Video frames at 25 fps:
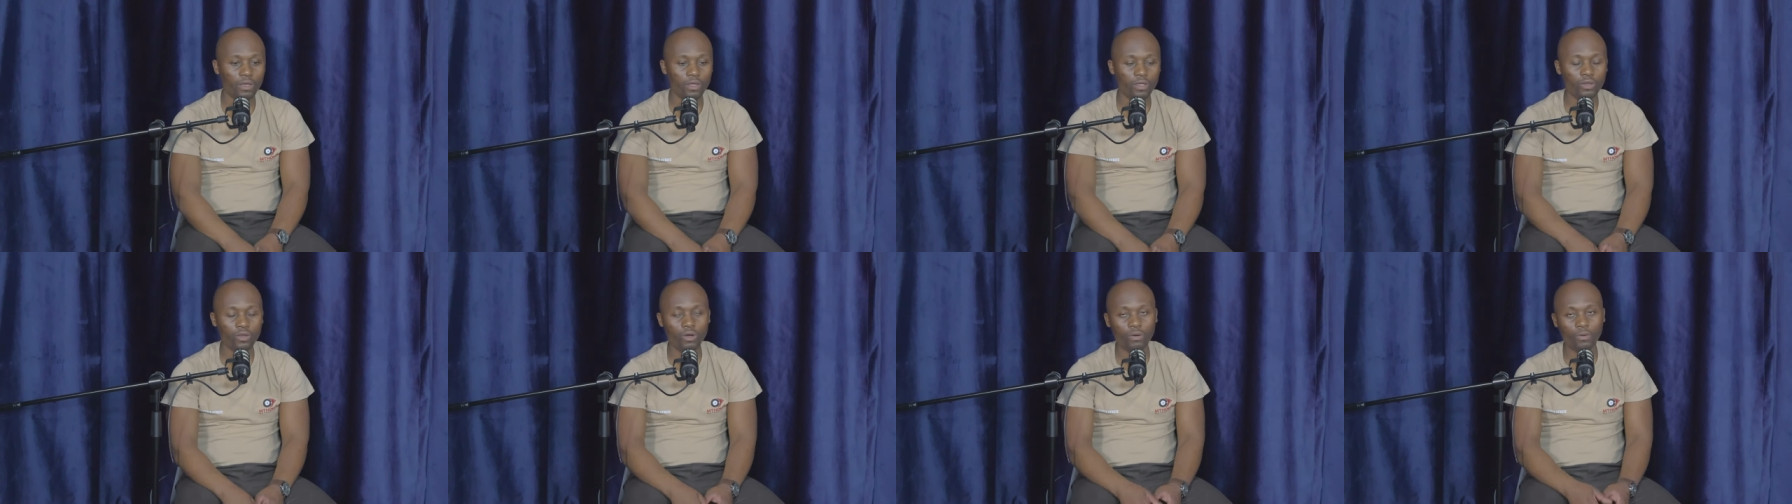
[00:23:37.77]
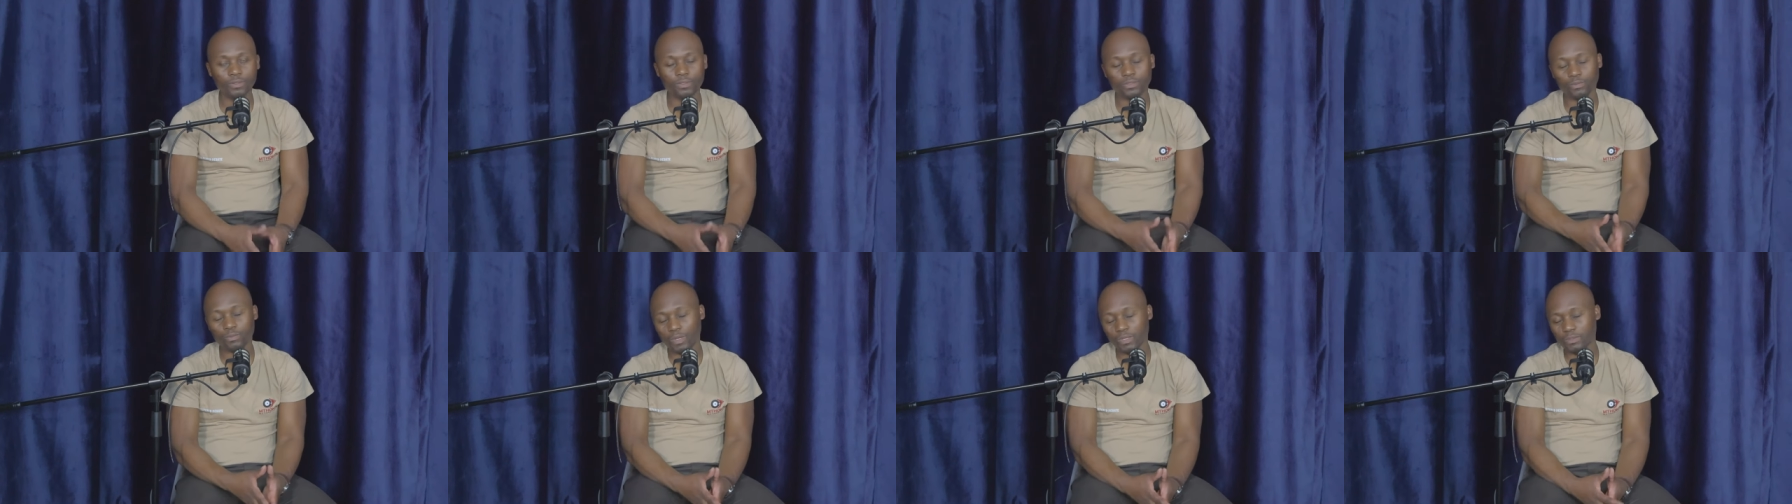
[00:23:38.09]
you
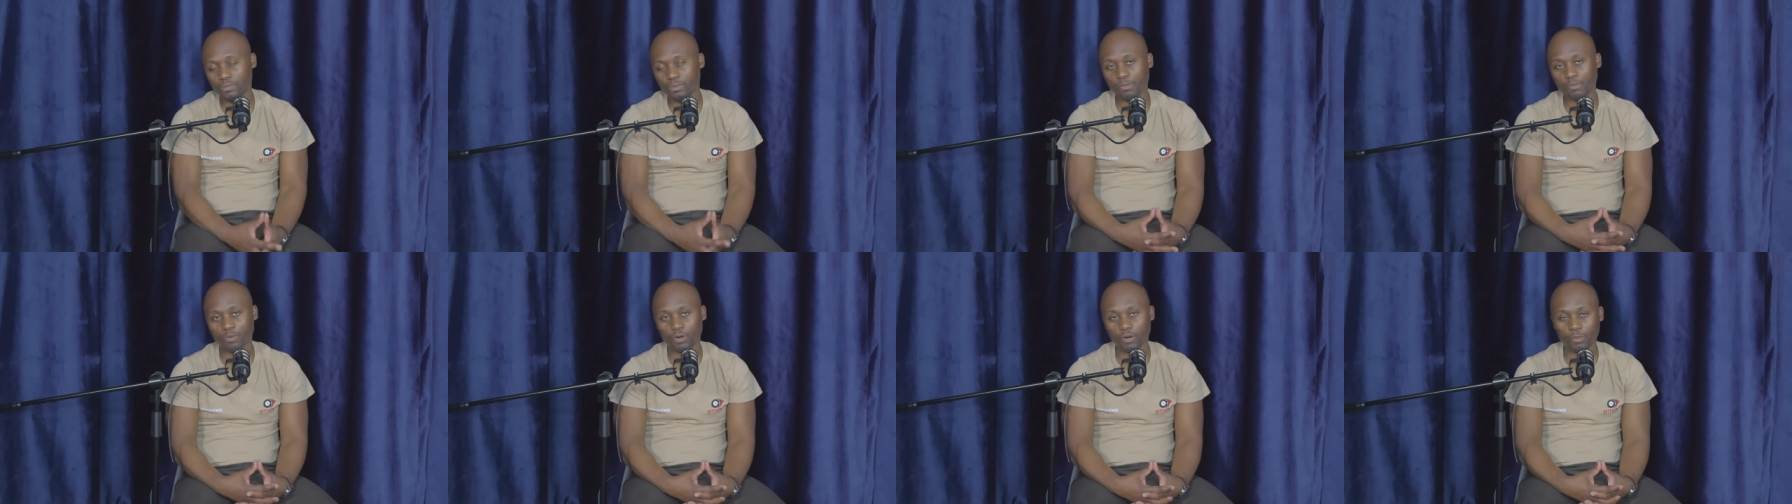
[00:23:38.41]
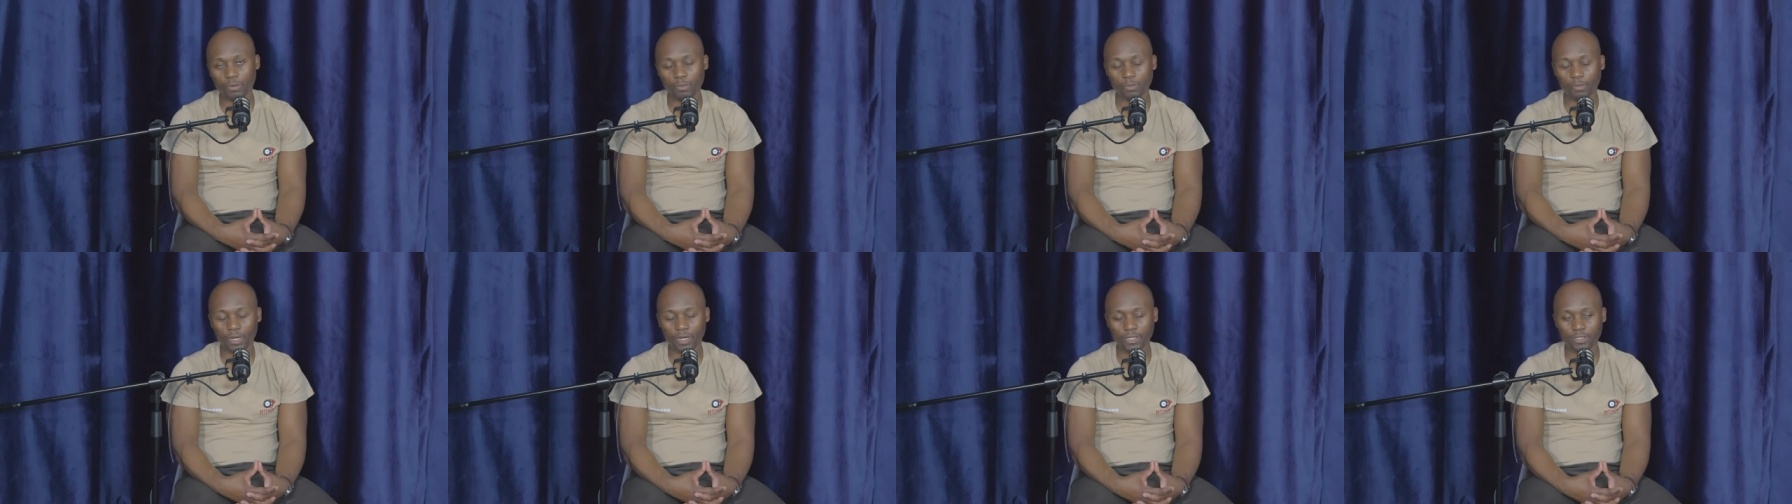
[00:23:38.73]
know, it's what's my
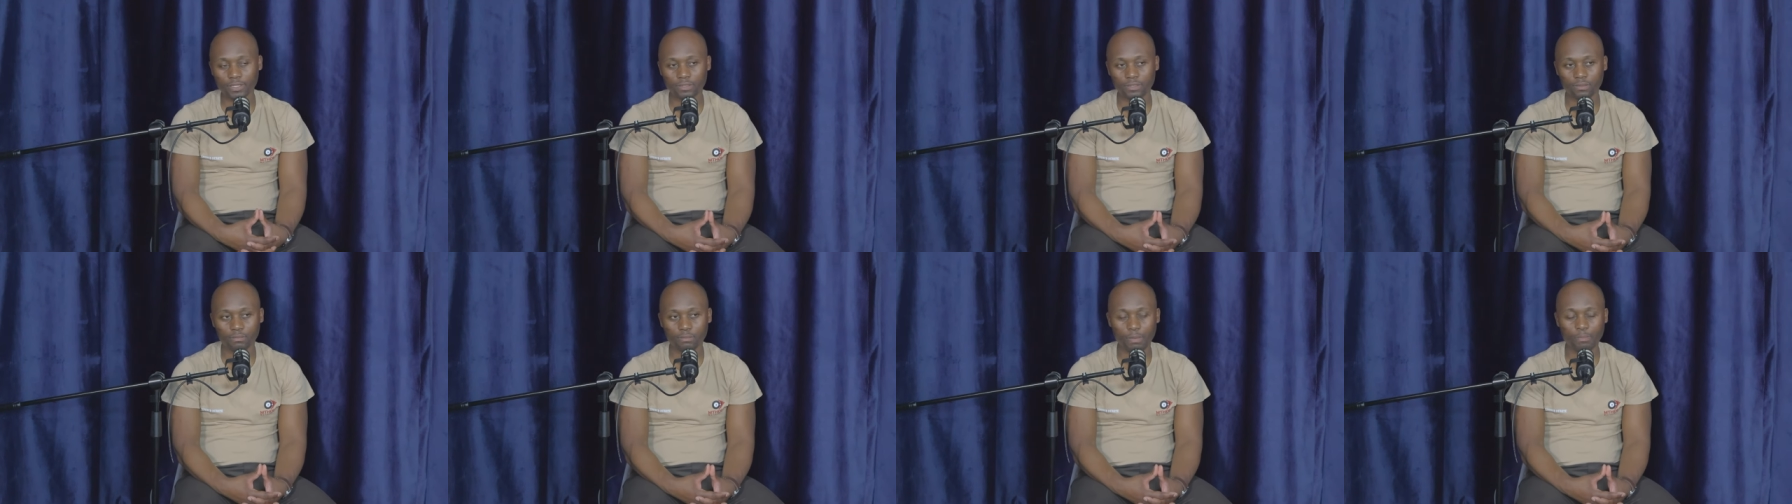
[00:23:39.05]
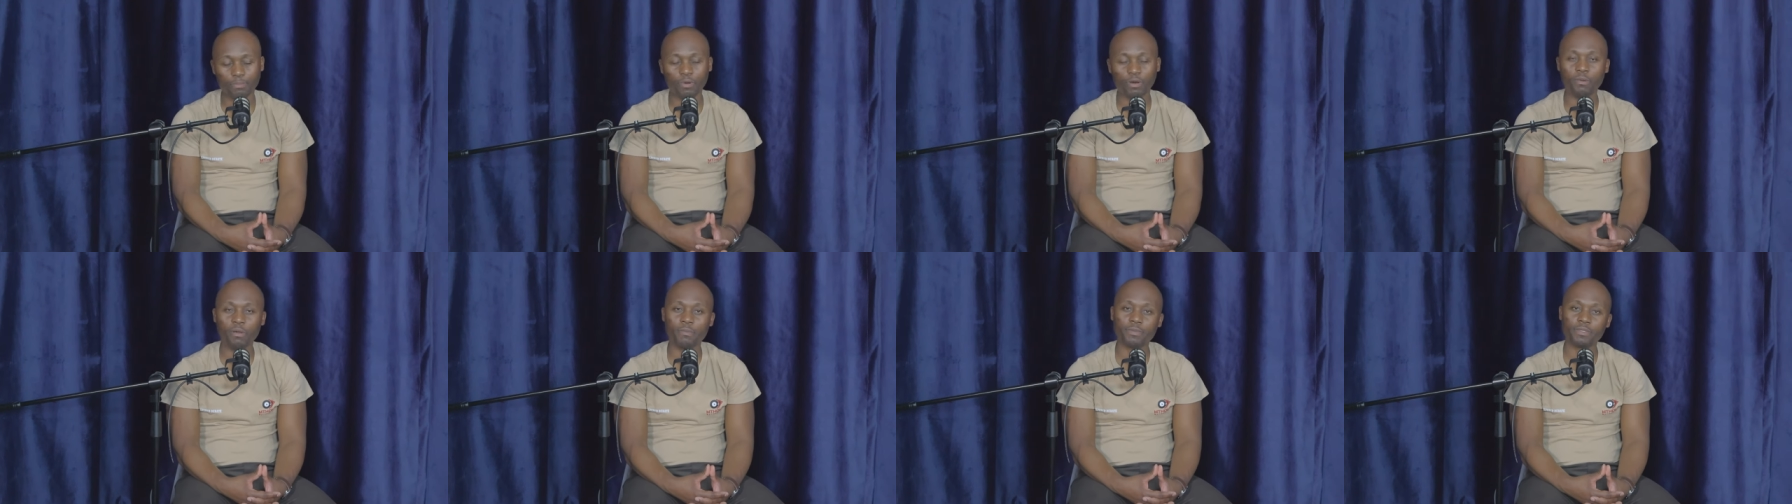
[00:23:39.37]
problem, guys. My
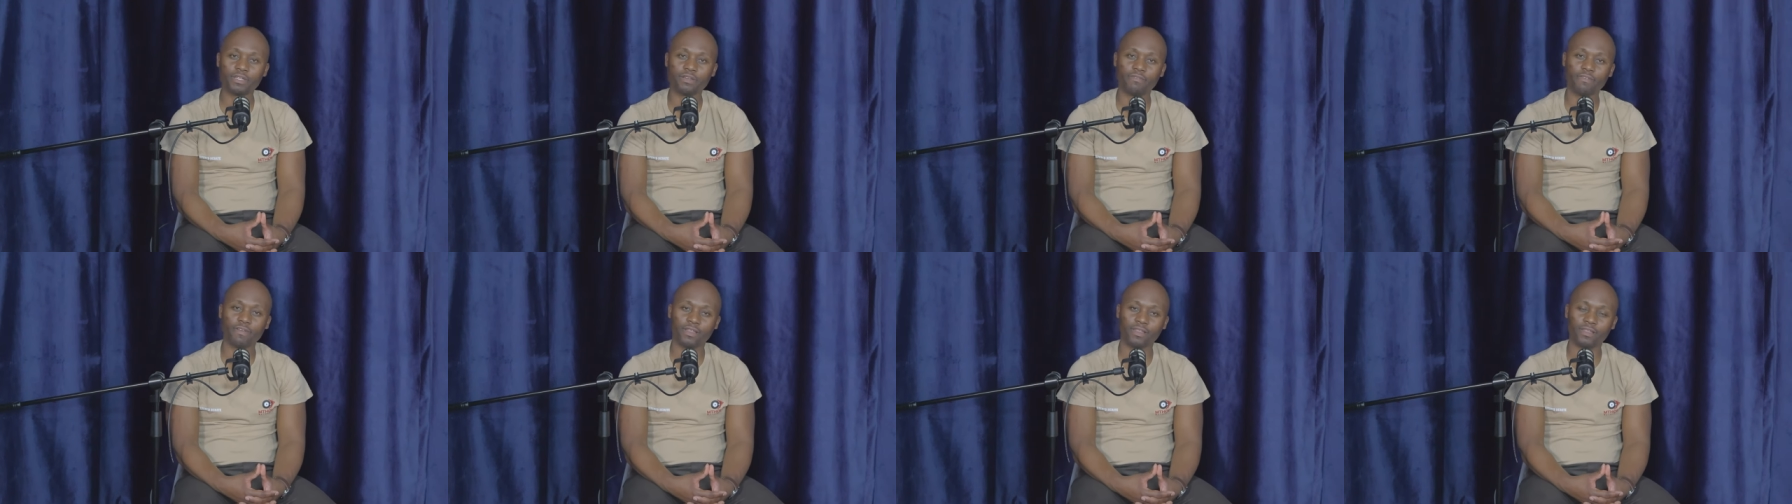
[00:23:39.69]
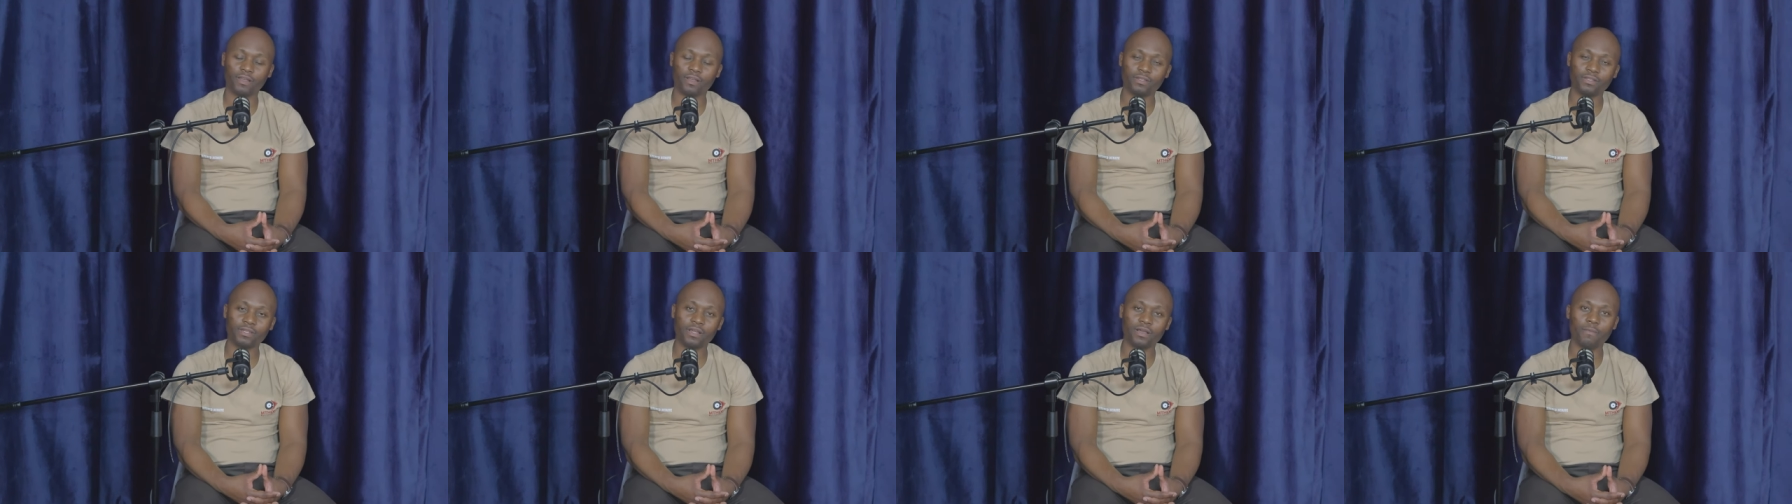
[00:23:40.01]
problem is the fact
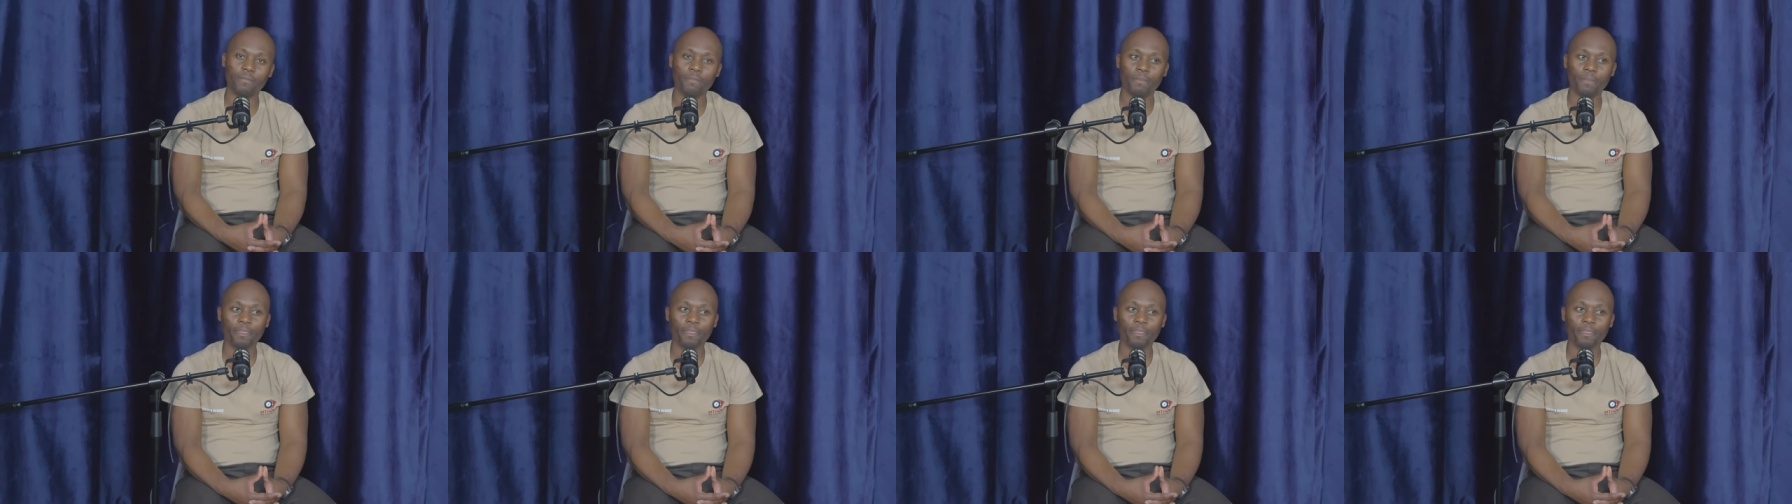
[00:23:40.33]
that